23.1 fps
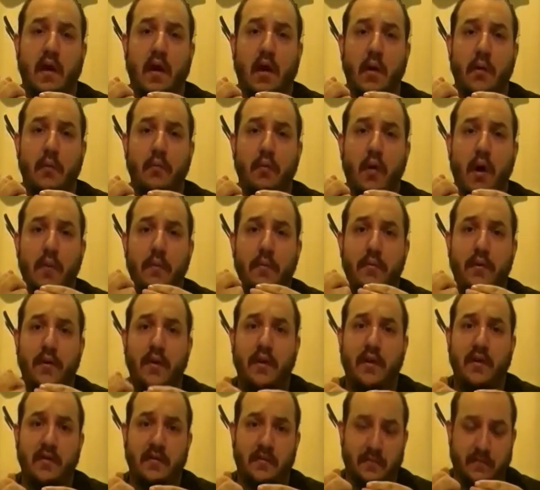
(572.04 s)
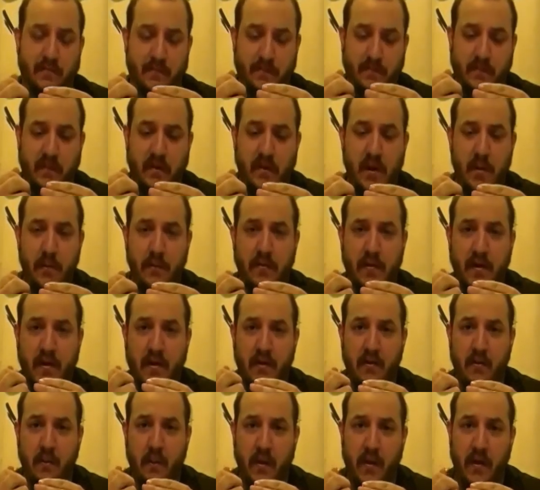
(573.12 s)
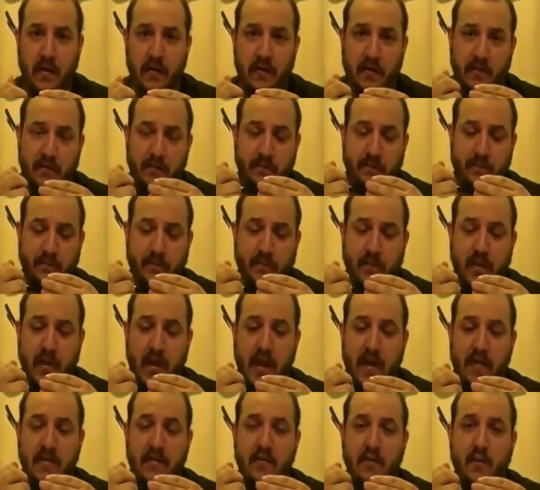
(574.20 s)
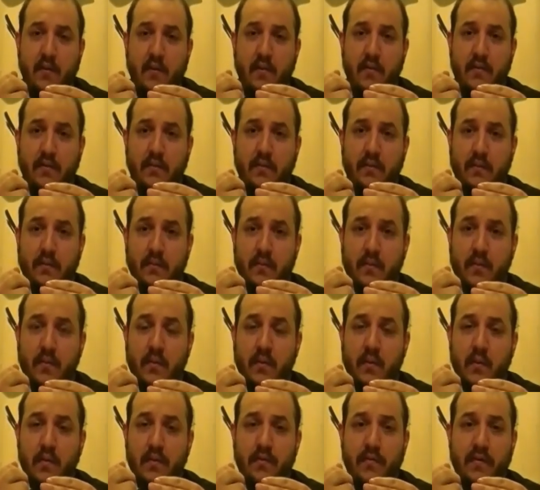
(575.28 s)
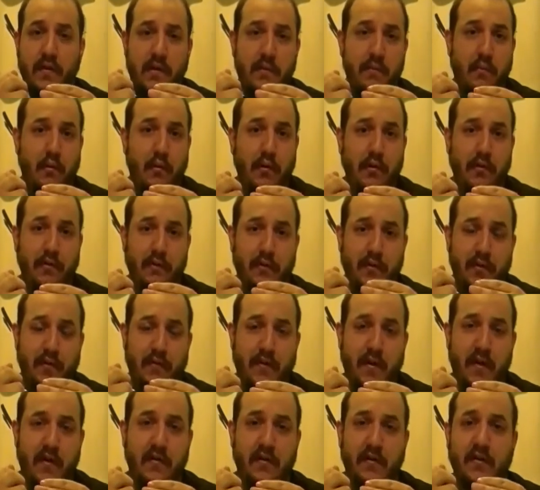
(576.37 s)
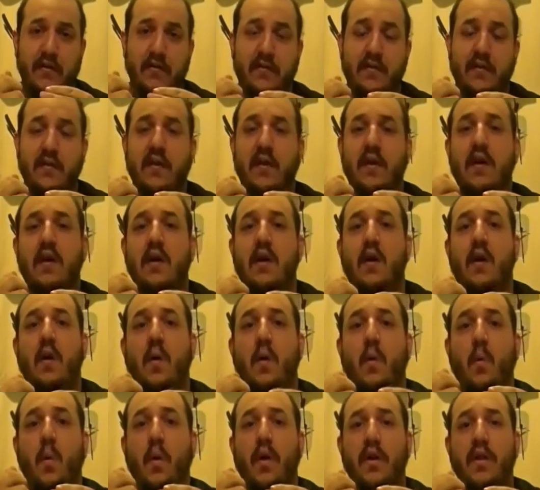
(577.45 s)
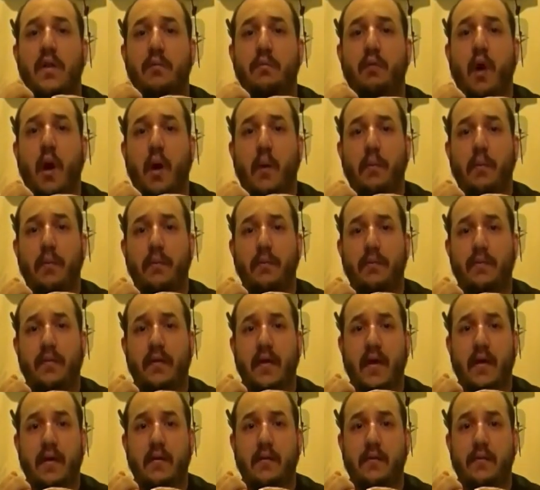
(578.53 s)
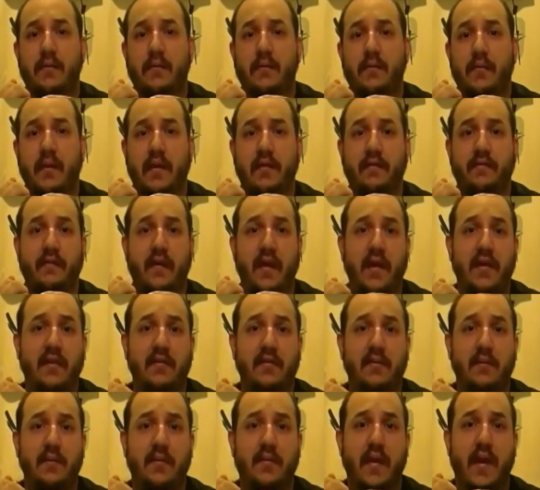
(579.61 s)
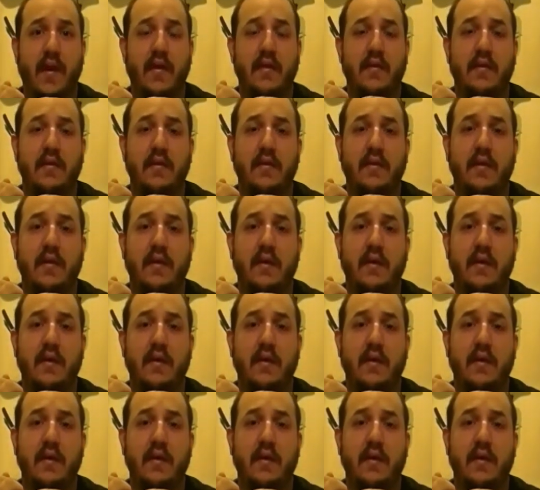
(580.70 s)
our property cannot be taken away and uh, this was was very important for the founders. One of the problems that they faced was that